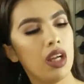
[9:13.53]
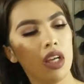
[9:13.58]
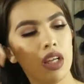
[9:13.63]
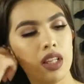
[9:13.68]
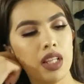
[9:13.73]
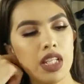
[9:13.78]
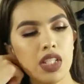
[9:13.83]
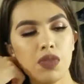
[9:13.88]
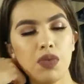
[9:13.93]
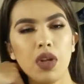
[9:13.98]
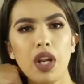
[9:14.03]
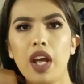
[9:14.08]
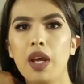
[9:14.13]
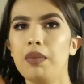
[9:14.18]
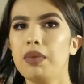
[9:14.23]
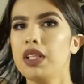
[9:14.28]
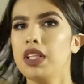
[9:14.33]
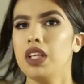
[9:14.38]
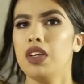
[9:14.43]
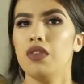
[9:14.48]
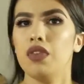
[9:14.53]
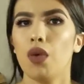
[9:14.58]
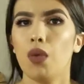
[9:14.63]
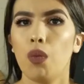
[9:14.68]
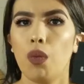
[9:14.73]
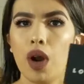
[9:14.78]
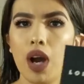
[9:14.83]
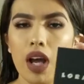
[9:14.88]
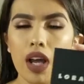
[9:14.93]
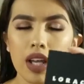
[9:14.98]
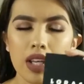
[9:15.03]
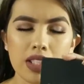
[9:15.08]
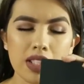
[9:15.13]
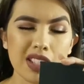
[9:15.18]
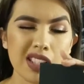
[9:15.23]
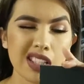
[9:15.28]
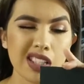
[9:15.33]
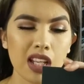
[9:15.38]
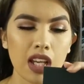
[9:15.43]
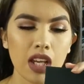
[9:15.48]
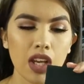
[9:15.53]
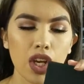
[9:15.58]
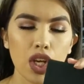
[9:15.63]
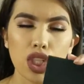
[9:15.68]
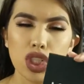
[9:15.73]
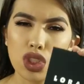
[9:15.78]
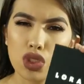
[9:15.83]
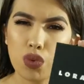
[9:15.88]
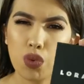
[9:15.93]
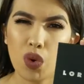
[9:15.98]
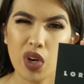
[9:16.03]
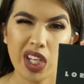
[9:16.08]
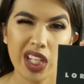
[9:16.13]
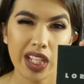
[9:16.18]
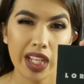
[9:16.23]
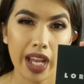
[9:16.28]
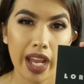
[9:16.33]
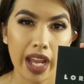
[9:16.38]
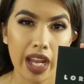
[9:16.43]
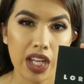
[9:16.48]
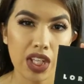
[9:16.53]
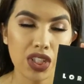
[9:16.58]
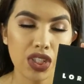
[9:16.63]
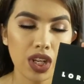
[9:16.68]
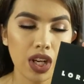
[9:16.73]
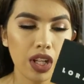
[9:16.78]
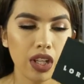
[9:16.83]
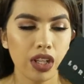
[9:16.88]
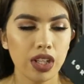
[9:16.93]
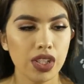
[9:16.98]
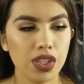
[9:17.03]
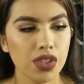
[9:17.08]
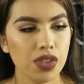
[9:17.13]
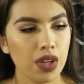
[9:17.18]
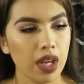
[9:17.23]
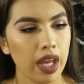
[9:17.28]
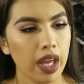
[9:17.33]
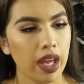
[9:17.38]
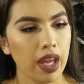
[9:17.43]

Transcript: This one, I believe, was $28.